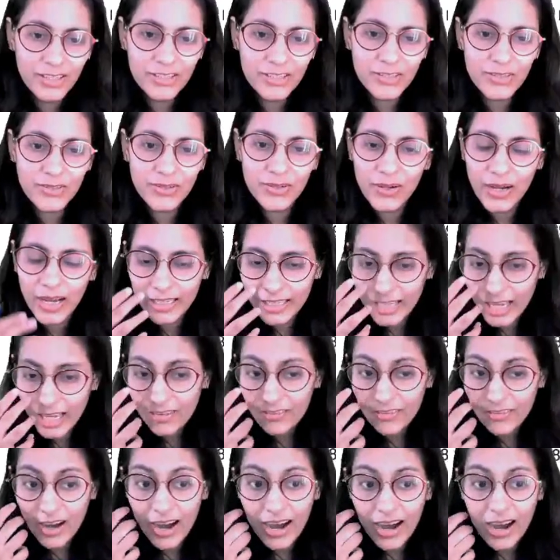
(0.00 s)
So I
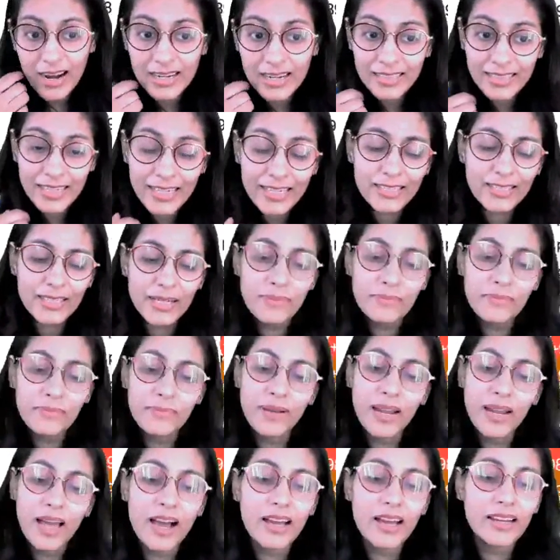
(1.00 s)
have Ardent
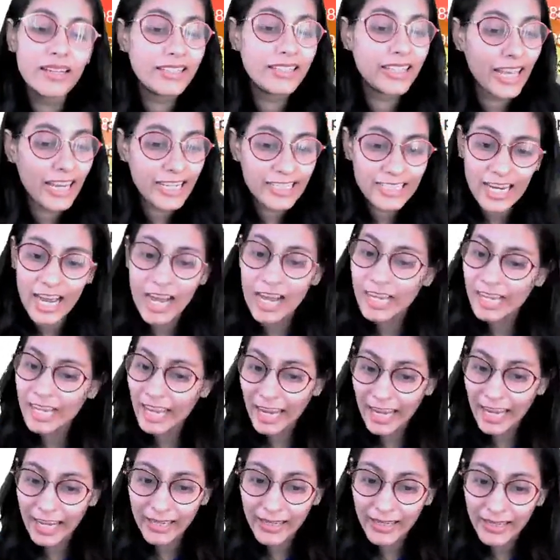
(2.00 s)
Amplan yet
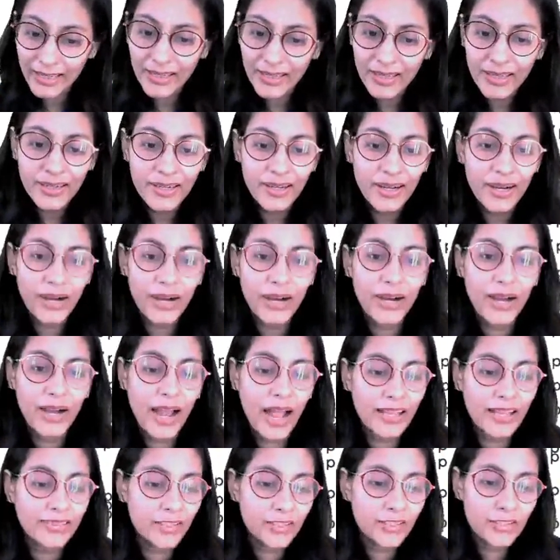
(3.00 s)
again
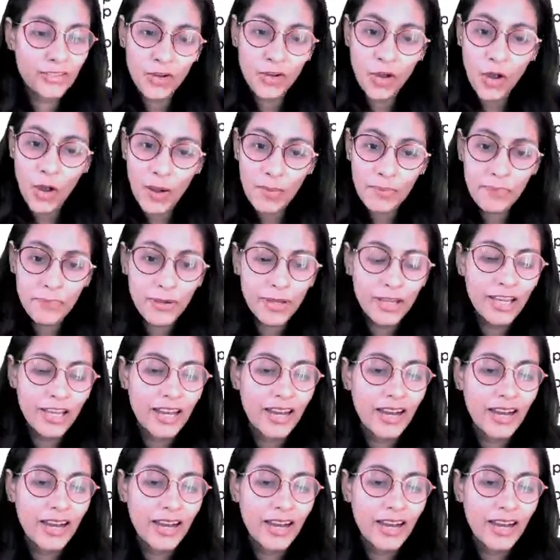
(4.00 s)
at the top,